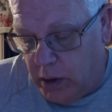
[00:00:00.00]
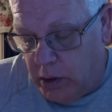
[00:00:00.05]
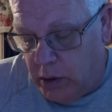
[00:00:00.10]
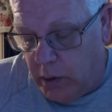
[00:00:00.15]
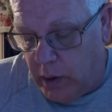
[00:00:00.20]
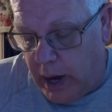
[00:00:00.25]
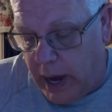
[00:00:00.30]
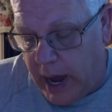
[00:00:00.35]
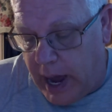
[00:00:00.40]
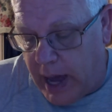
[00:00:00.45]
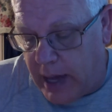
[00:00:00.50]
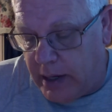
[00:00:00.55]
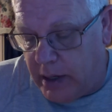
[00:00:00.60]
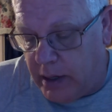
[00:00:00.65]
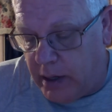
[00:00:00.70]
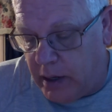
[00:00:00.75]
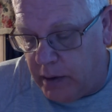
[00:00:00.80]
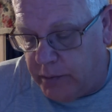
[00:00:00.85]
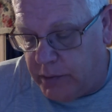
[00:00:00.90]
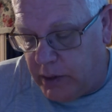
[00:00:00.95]
You had
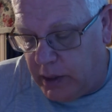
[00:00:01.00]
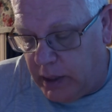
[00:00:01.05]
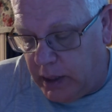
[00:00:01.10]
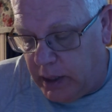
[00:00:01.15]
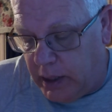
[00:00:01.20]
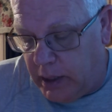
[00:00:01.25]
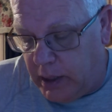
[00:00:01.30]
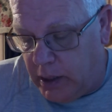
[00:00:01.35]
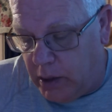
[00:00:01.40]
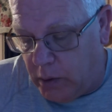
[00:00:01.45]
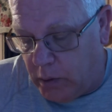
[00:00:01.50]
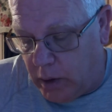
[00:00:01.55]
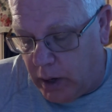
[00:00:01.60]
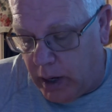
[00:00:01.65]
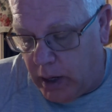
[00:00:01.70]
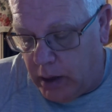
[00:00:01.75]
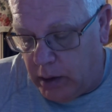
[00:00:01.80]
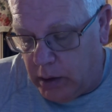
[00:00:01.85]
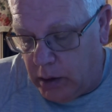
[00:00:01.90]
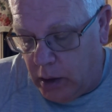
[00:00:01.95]
enough to eat, he
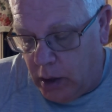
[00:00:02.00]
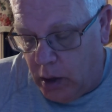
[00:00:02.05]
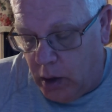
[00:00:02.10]
growled.